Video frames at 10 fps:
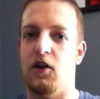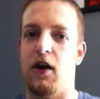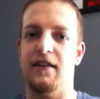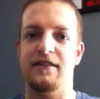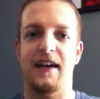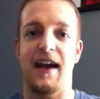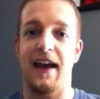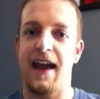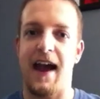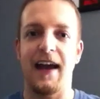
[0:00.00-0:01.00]
I'd say,
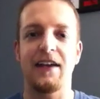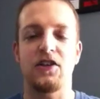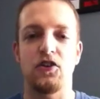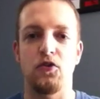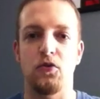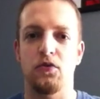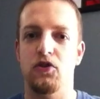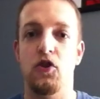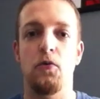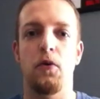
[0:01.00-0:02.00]
hey, I could do
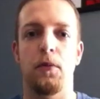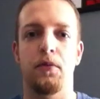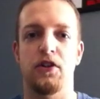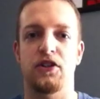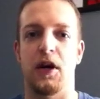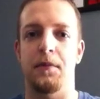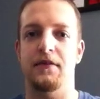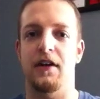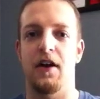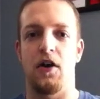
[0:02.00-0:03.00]
2 more push-ups,